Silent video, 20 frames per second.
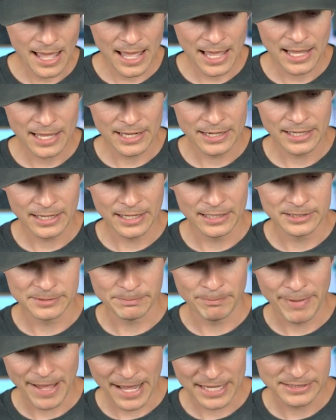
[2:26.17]
And
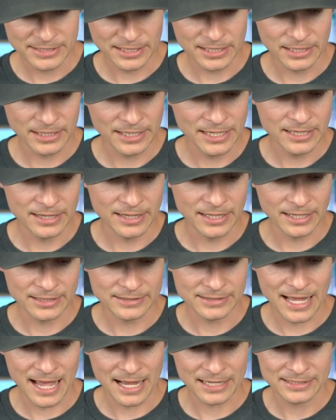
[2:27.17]
it's basically the
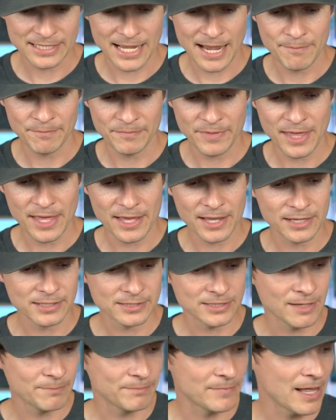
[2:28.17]
exact same thing,
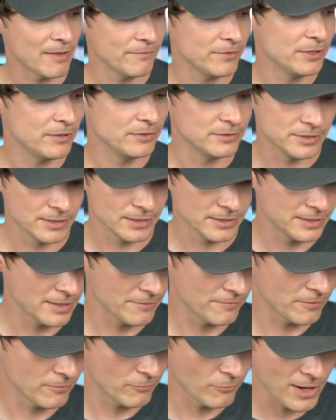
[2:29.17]
except I've used a
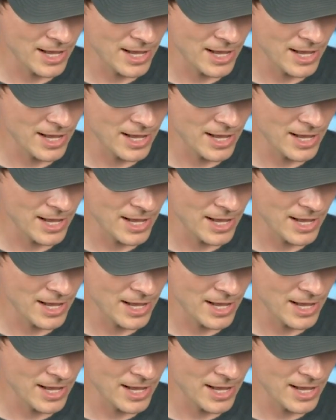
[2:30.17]
different